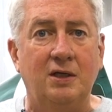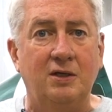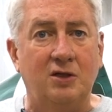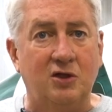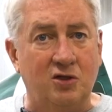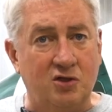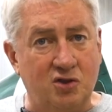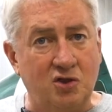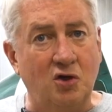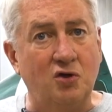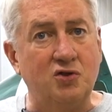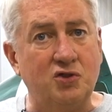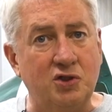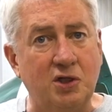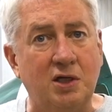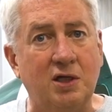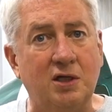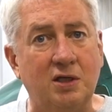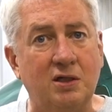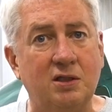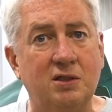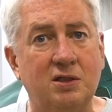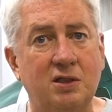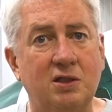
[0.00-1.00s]
The
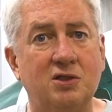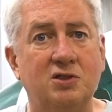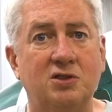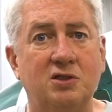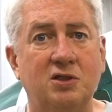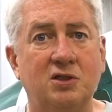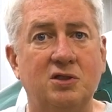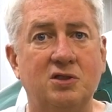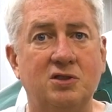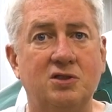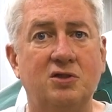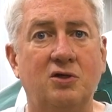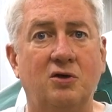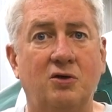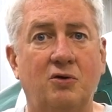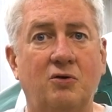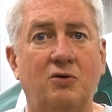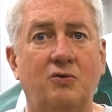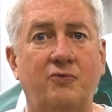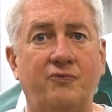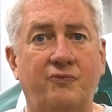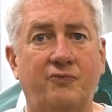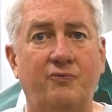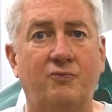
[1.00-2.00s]
associated conditions,
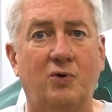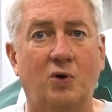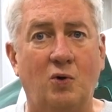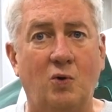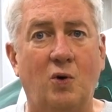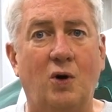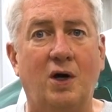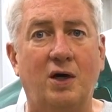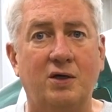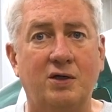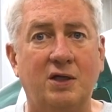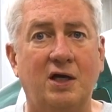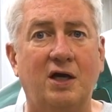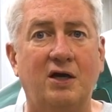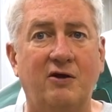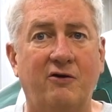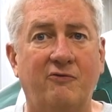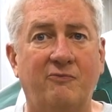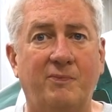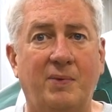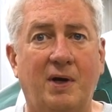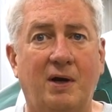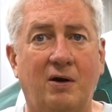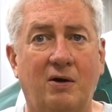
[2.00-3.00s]
though, require
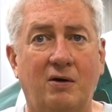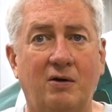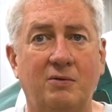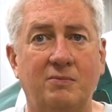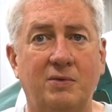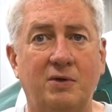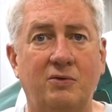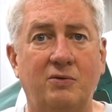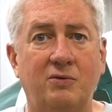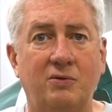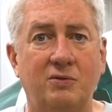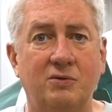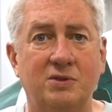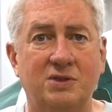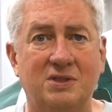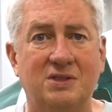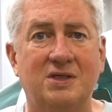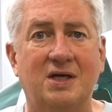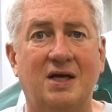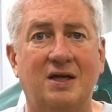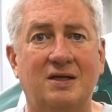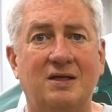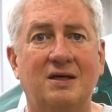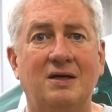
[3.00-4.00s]
takeoff power to be
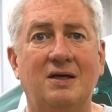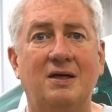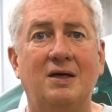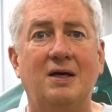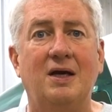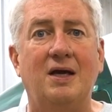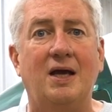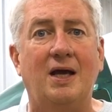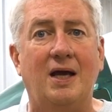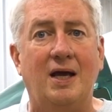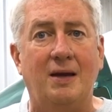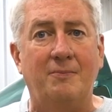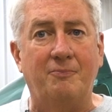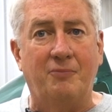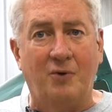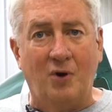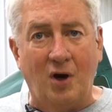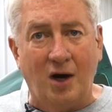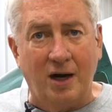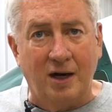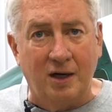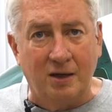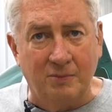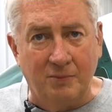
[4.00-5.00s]
set
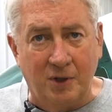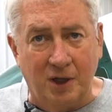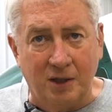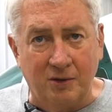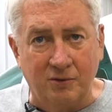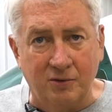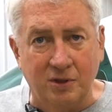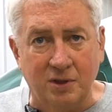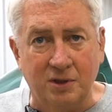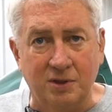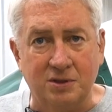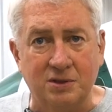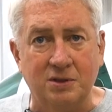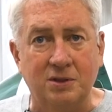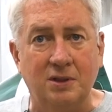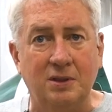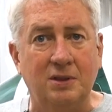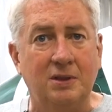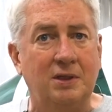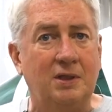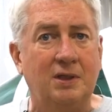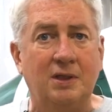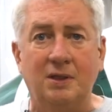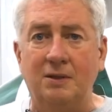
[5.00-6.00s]
prior to brake release.
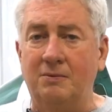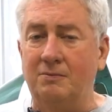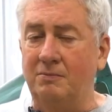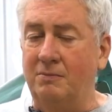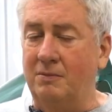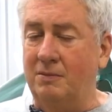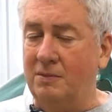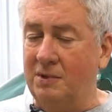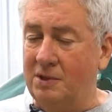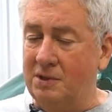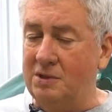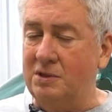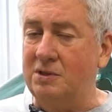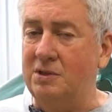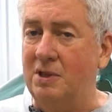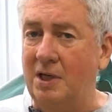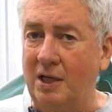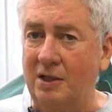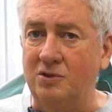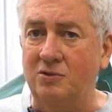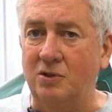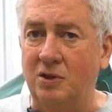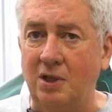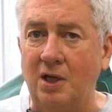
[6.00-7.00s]
This is
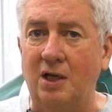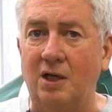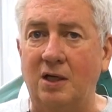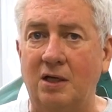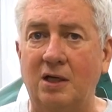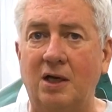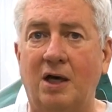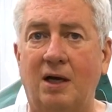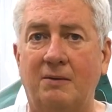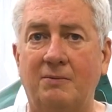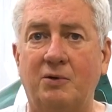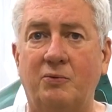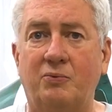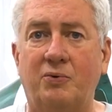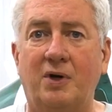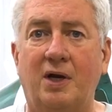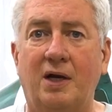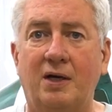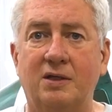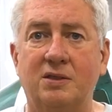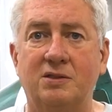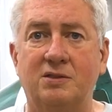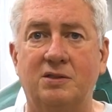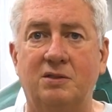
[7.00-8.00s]
actually not a common
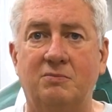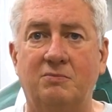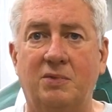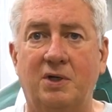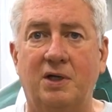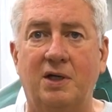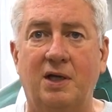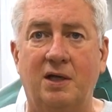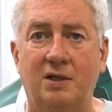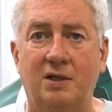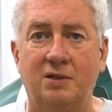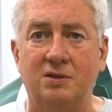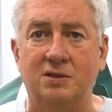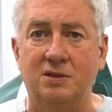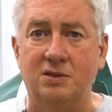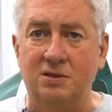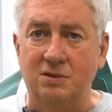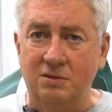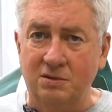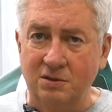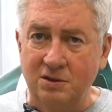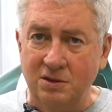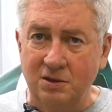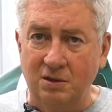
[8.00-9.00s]
practice in
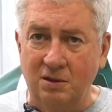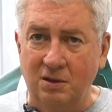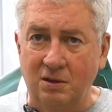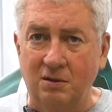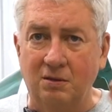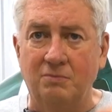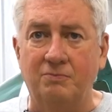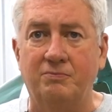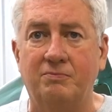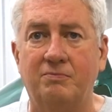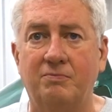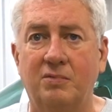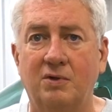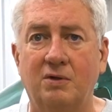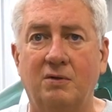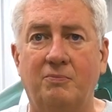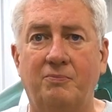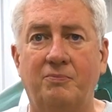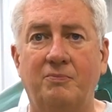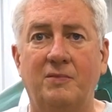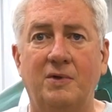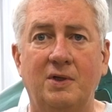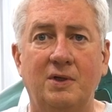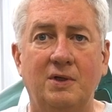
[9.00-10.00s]
Bonanzas. It's little
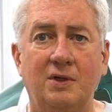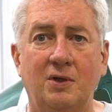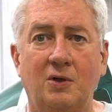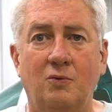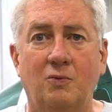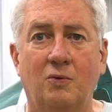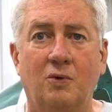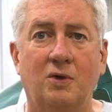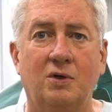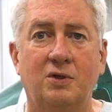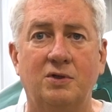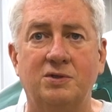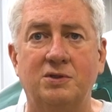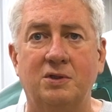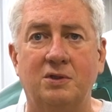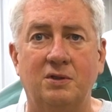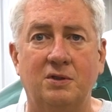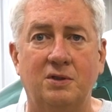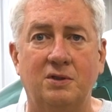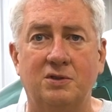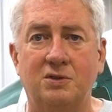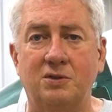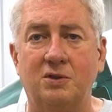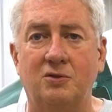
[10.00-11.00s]
words in
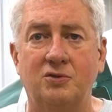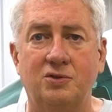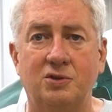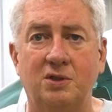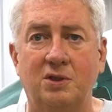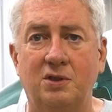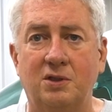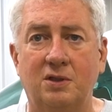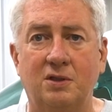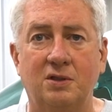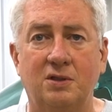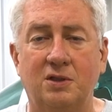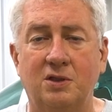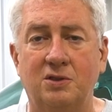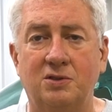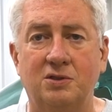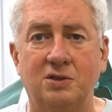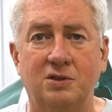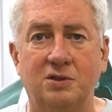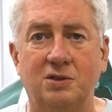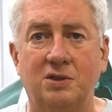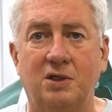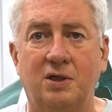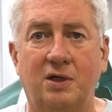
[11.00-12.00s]
the associated
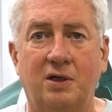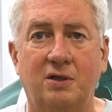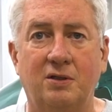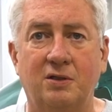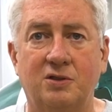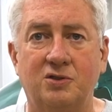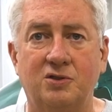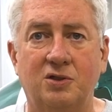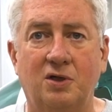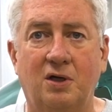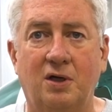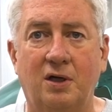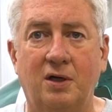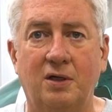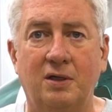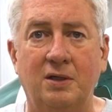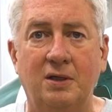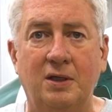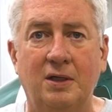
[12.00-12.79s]
conditions there in the chart.